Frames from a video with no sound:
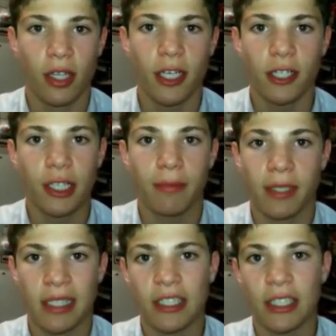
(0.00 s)
leadership
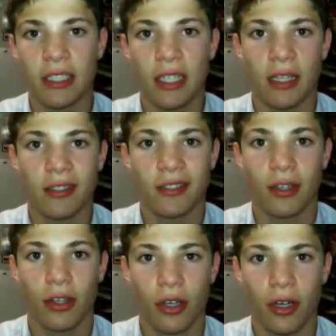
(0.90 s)
position and
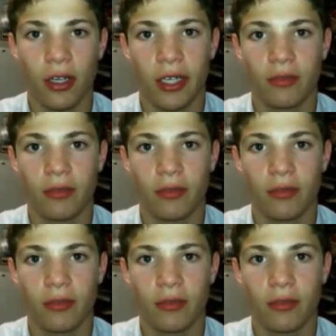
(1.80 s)
to learn